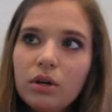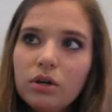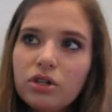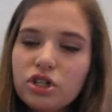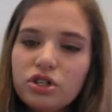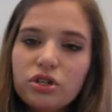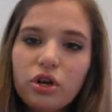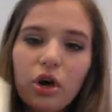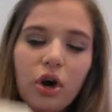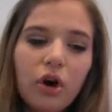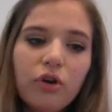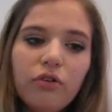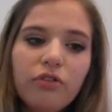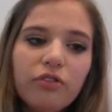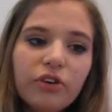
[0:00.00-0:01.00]
just
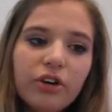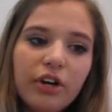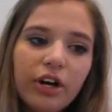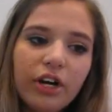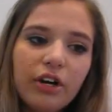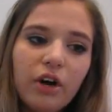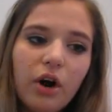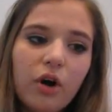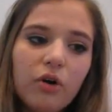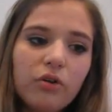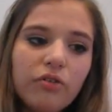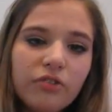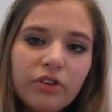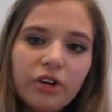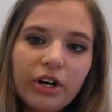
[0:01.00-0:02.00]
over and
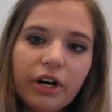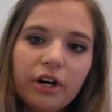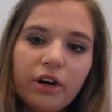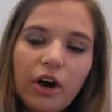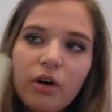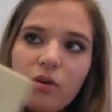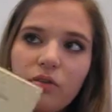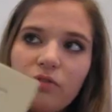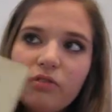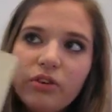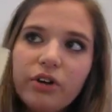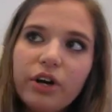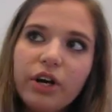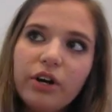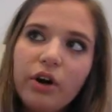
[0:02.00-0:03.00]
over and
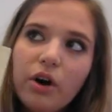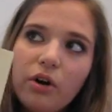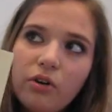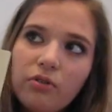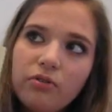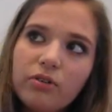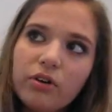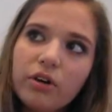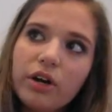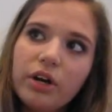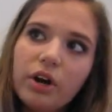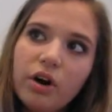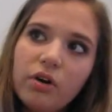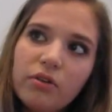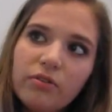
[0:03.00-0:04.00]
over and over
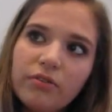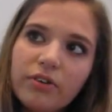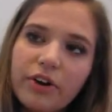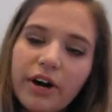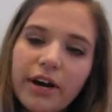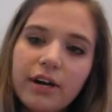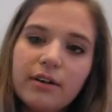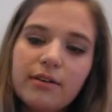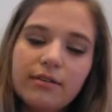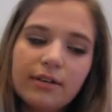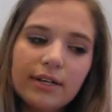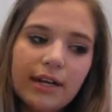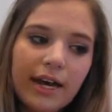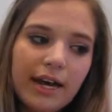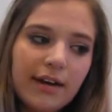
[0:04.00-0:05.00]
and over and
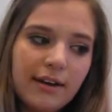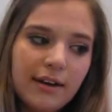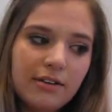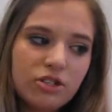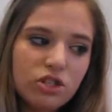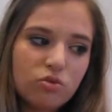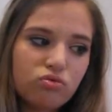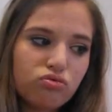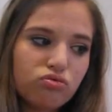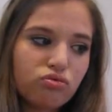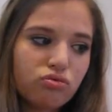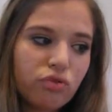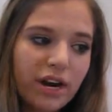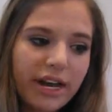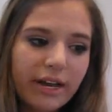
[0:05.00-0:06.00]
again, and just
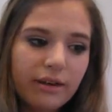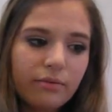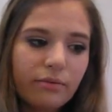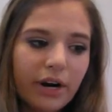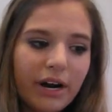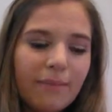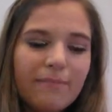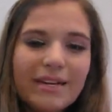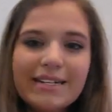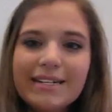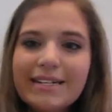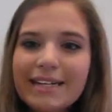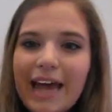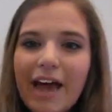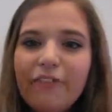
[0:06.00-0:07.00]
recommend
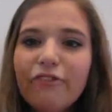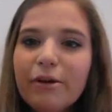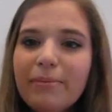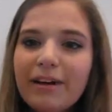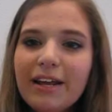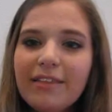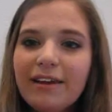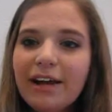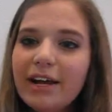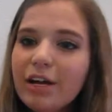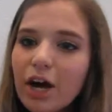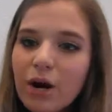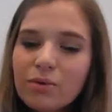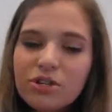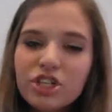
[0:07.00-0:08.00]
it to everybody that I
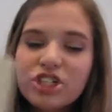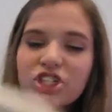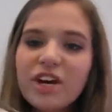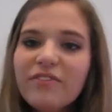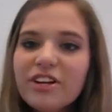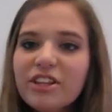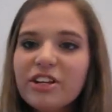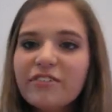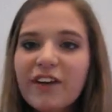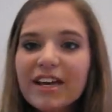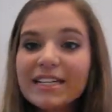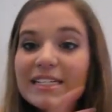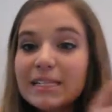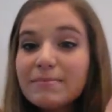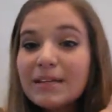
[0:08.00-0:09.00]
know. Just shove it in their
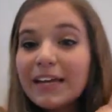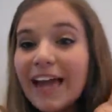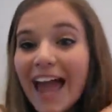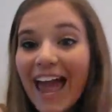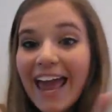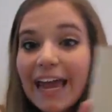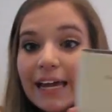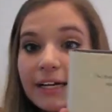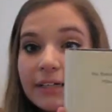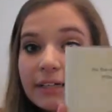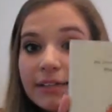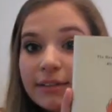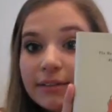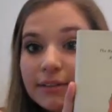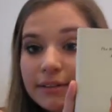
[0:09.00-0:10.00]
faces and be like, hey,
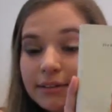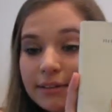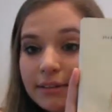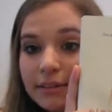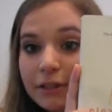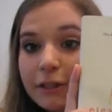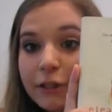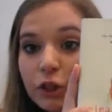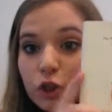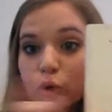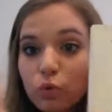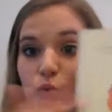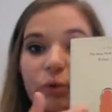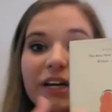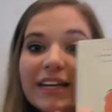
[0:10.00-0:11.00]

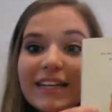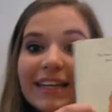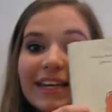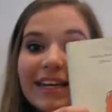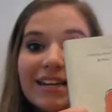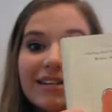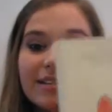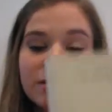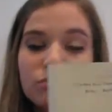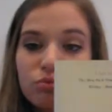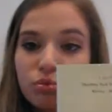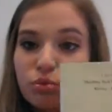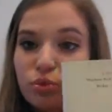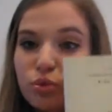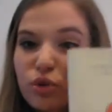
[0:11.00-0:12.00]
read this,
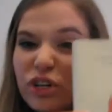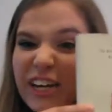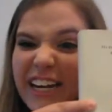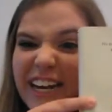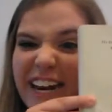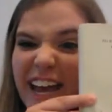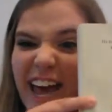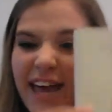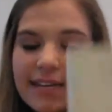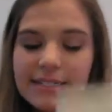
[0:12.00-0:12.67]
read it.